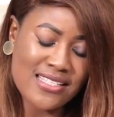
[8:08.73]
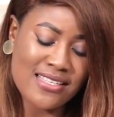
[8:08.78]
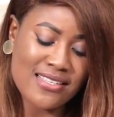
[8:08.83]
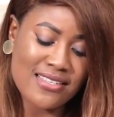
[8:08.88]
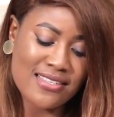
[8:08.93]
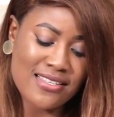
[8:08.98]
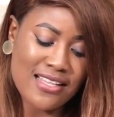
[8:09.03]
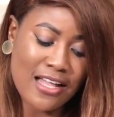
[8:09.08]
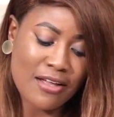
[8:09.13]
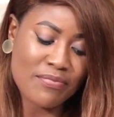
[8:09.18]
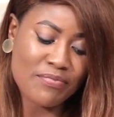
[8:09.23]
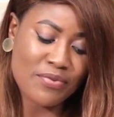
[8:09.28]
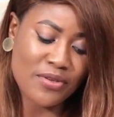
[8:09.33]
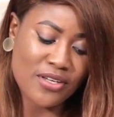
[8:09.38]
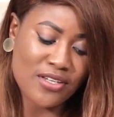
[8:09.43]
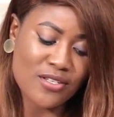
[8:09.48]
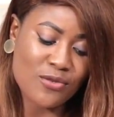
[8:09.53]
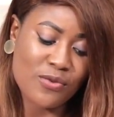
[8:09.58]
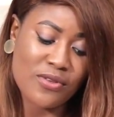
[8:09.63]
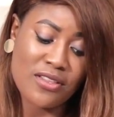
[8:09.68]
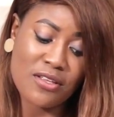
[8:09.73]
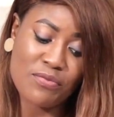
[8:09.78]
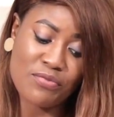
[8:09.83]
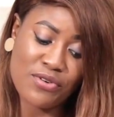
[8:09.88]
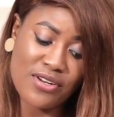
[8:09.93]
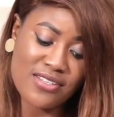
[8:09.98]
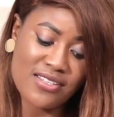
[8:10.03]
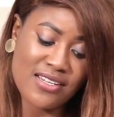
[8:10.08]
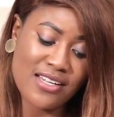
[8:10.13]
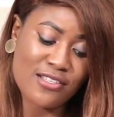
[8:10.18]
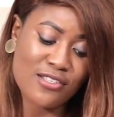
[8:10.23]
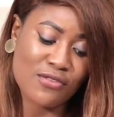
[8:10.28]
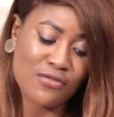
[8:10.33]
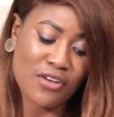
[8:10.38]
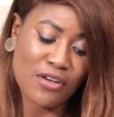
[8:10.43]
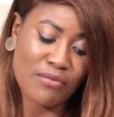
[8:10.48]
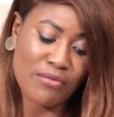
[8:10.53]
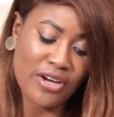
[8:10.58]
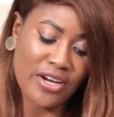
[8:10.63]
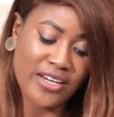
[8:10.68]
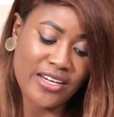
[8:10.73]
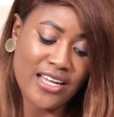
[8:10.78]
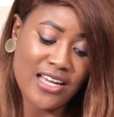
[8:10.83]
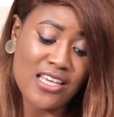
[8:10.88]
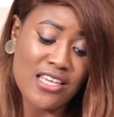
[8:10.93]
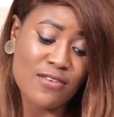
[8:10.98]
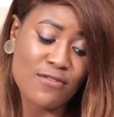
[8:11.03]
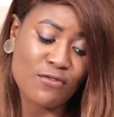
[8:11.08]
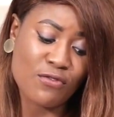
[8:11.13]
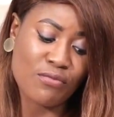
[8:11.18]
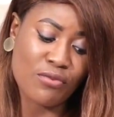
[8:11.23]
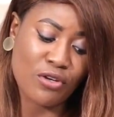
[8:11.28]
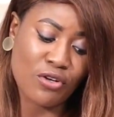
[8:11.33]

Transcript: to snap pics with the president of america if we